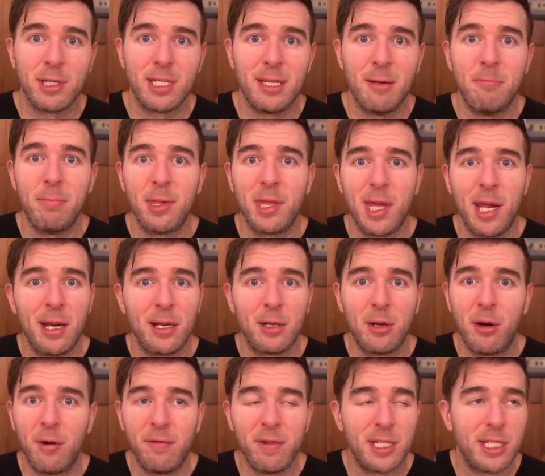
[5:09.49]
sympathetic
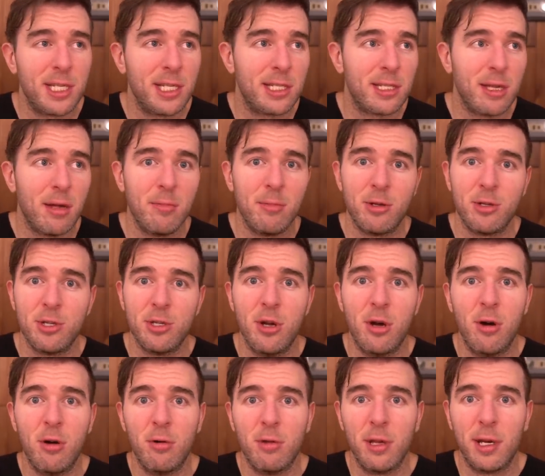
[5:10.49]
nervous system, there's
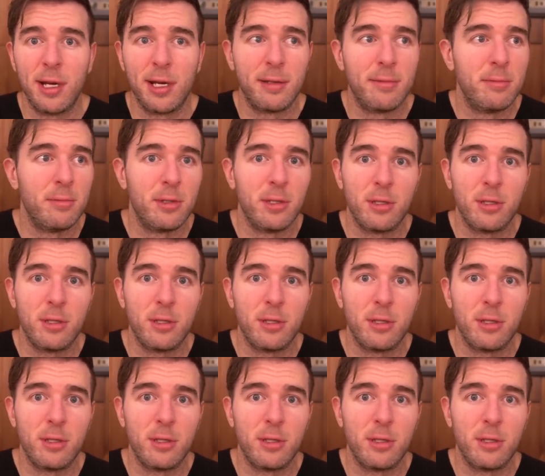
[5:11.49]
no like